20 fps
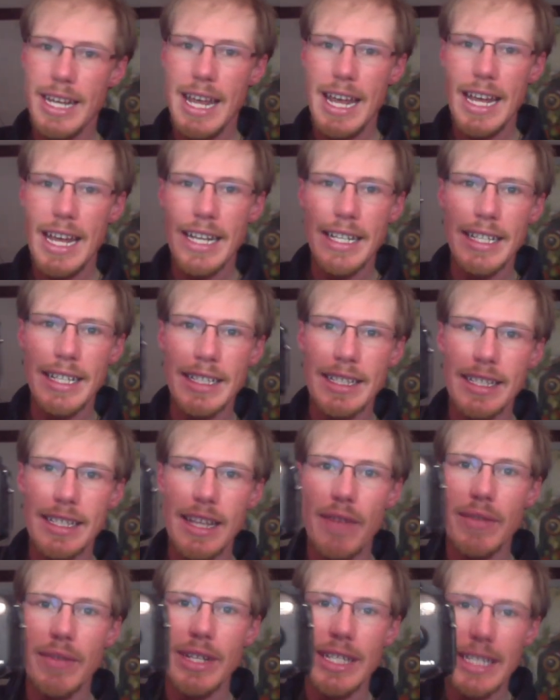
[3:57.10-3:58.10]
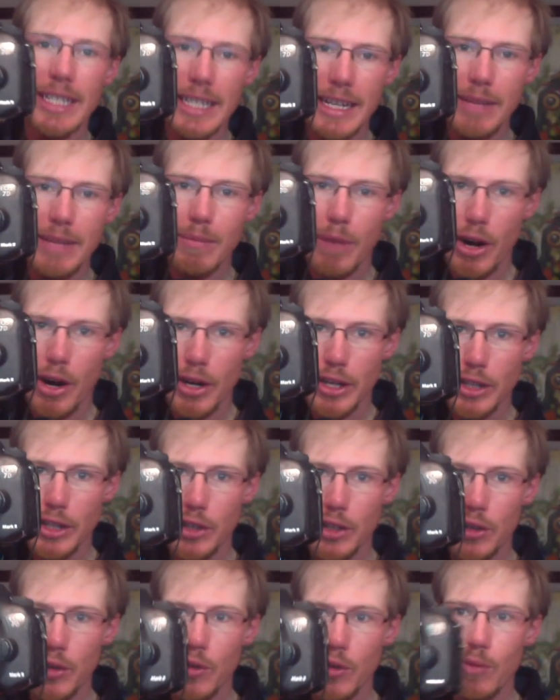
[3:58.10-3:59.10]
Canon 7D Mark
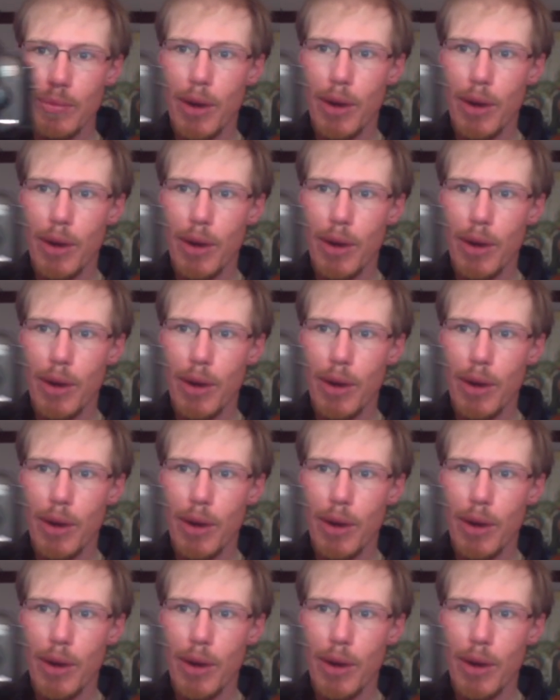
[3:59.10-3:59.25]
II